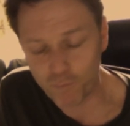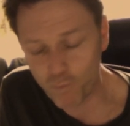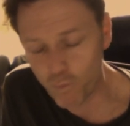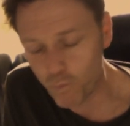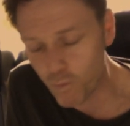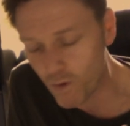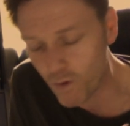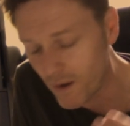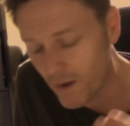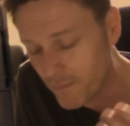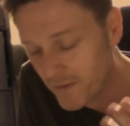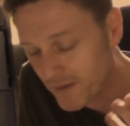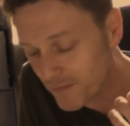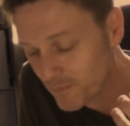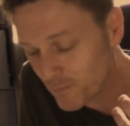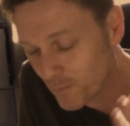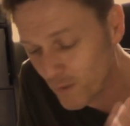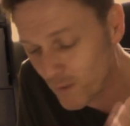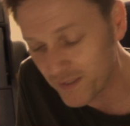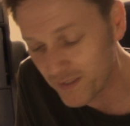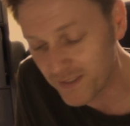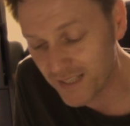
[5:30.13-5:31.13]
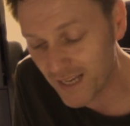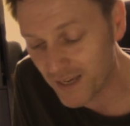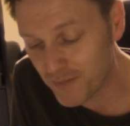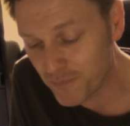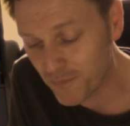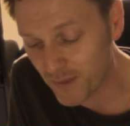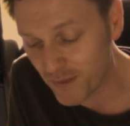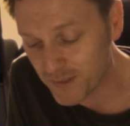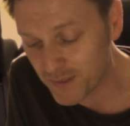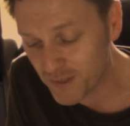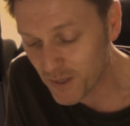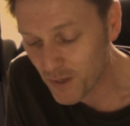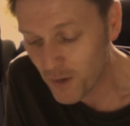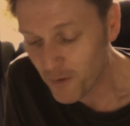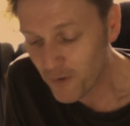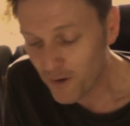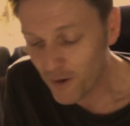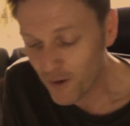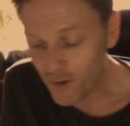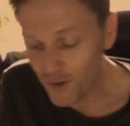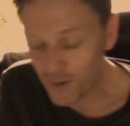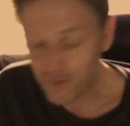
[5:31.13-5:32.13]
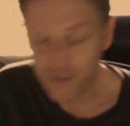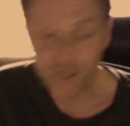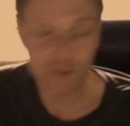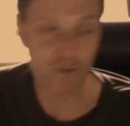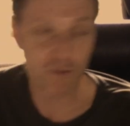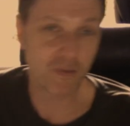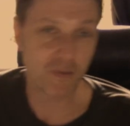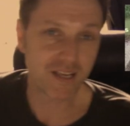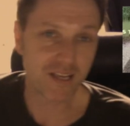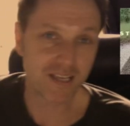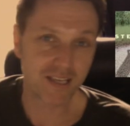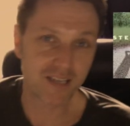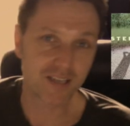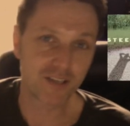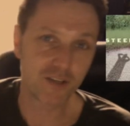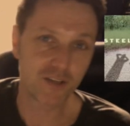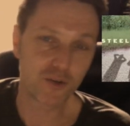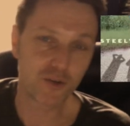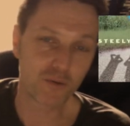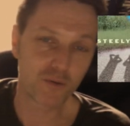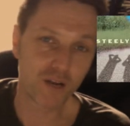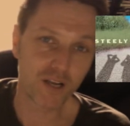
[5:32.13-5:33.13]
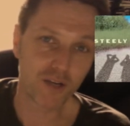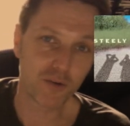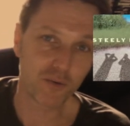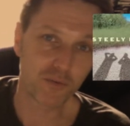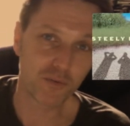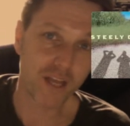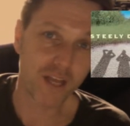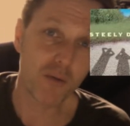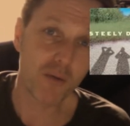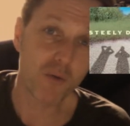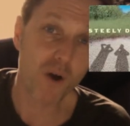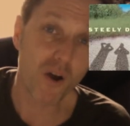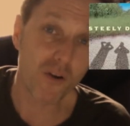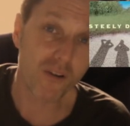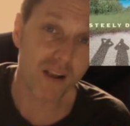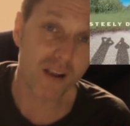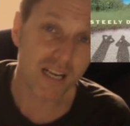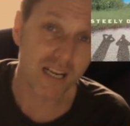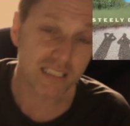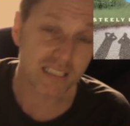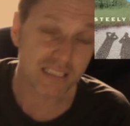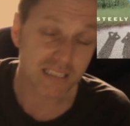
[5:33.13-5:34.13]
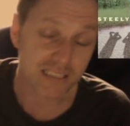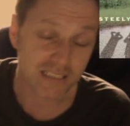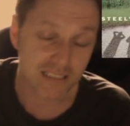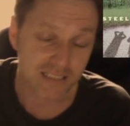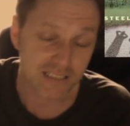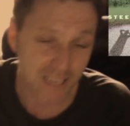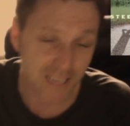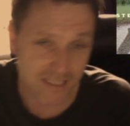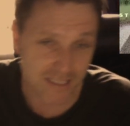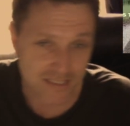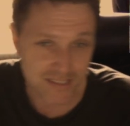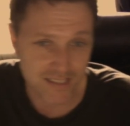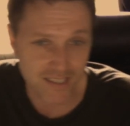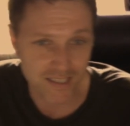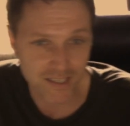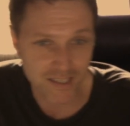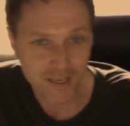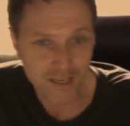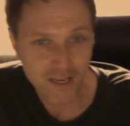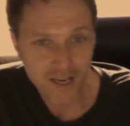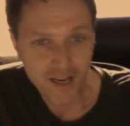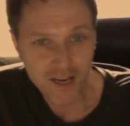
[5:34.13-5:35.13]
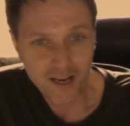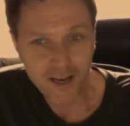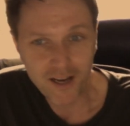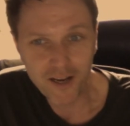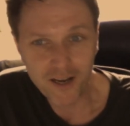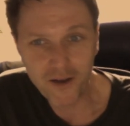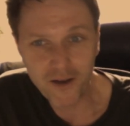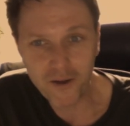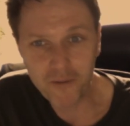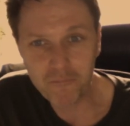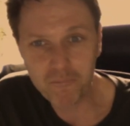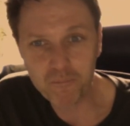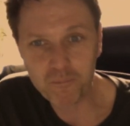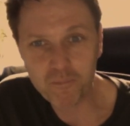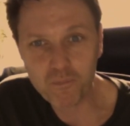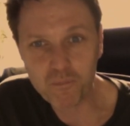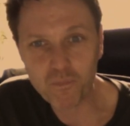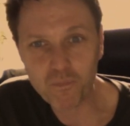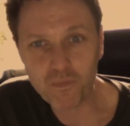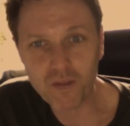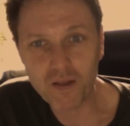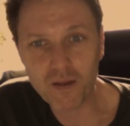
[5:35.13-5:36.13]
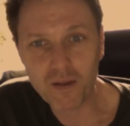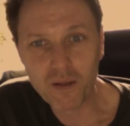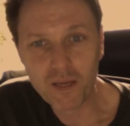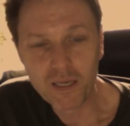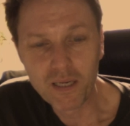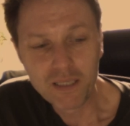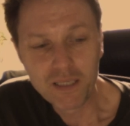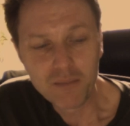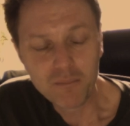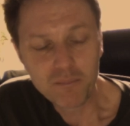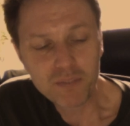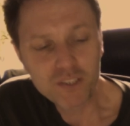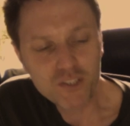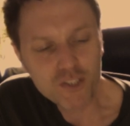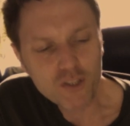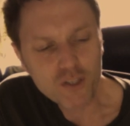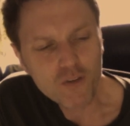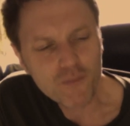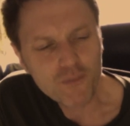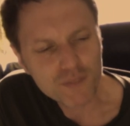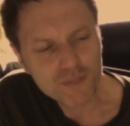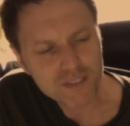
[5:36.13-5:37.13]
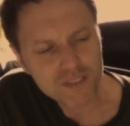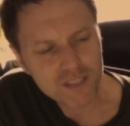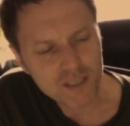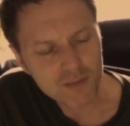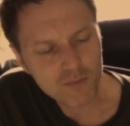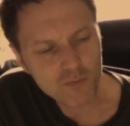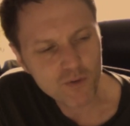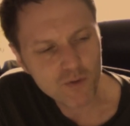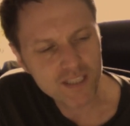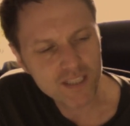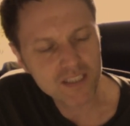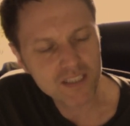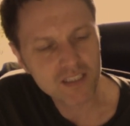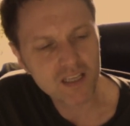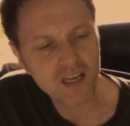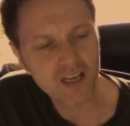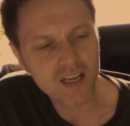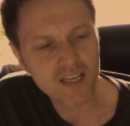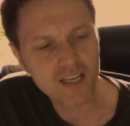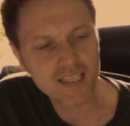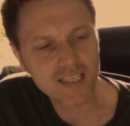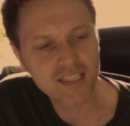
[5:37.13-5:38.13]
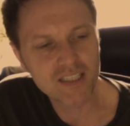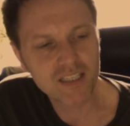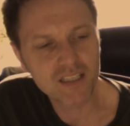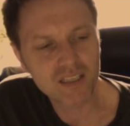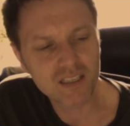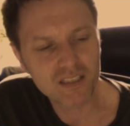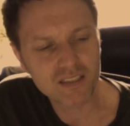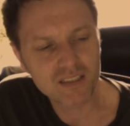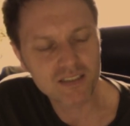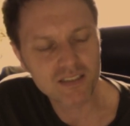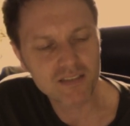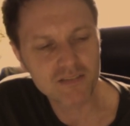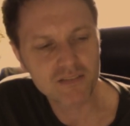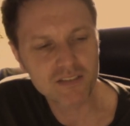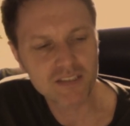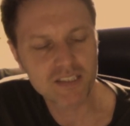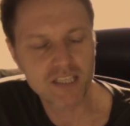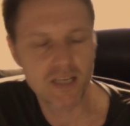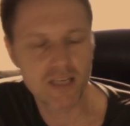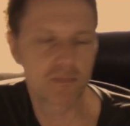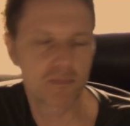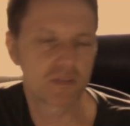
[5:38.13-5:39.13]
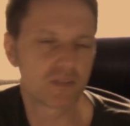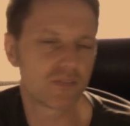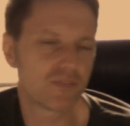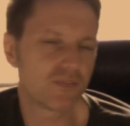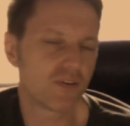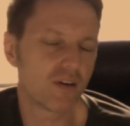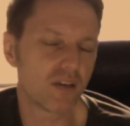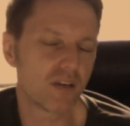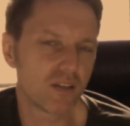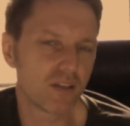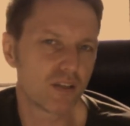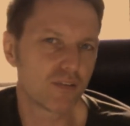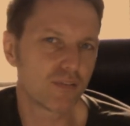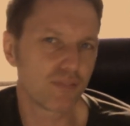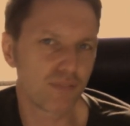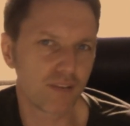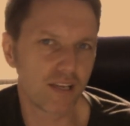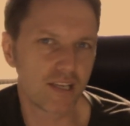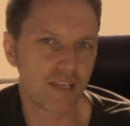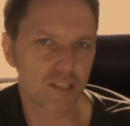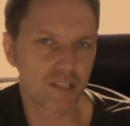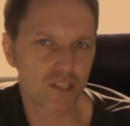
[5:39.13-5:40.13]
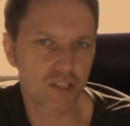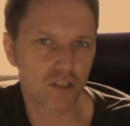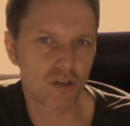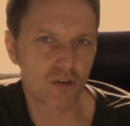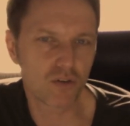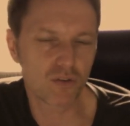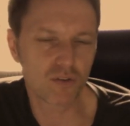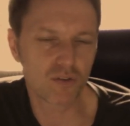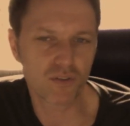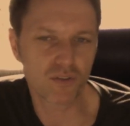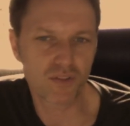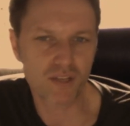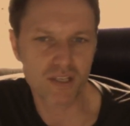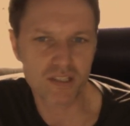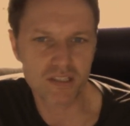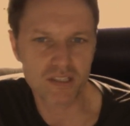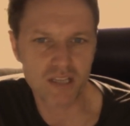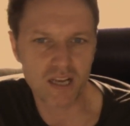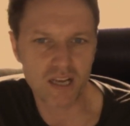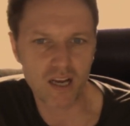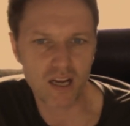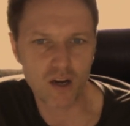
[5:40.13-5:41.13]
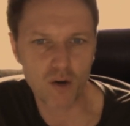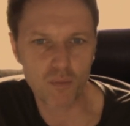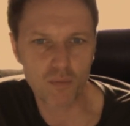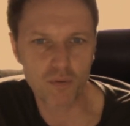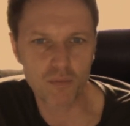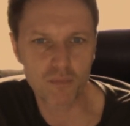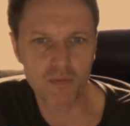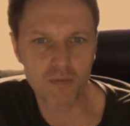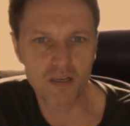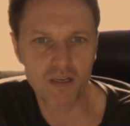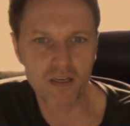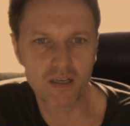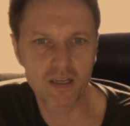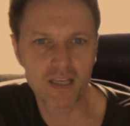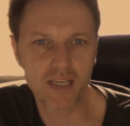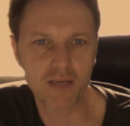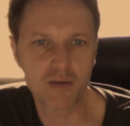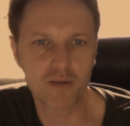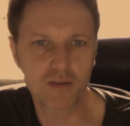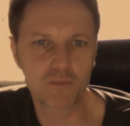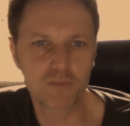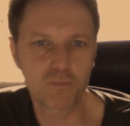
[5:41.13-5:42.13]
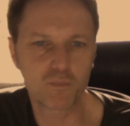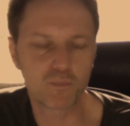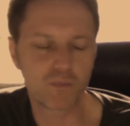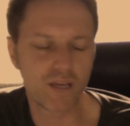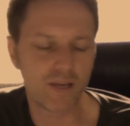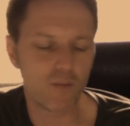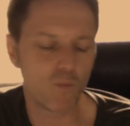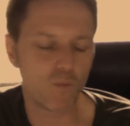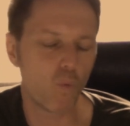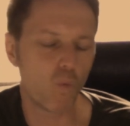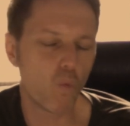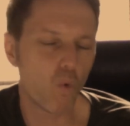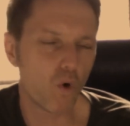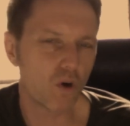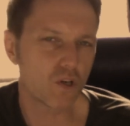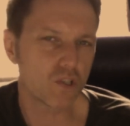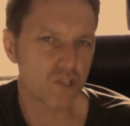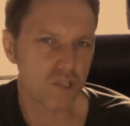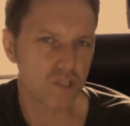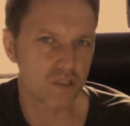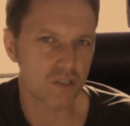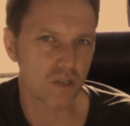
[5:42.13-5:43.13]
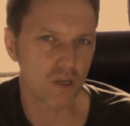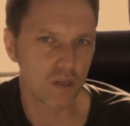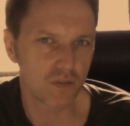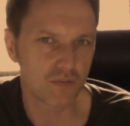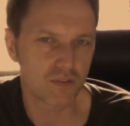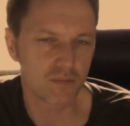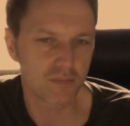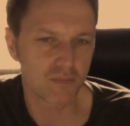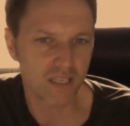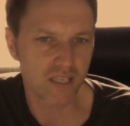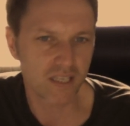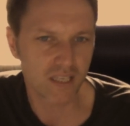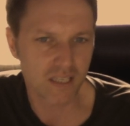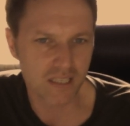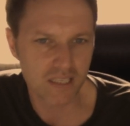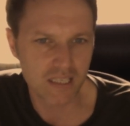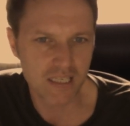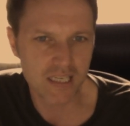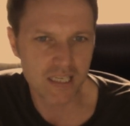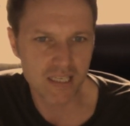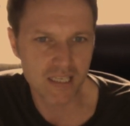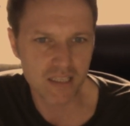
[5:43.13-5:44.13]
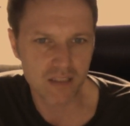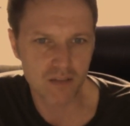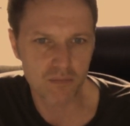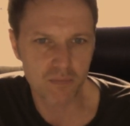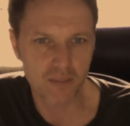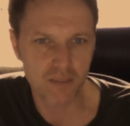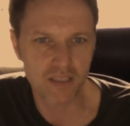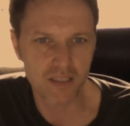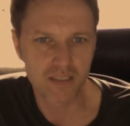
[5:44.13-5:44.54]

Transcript: I mean, when Dan fans heard they were making a new record, they were ecstatic. But you know, for some reason, I can't seem to find the flesh on this album. It washes over me a little bit.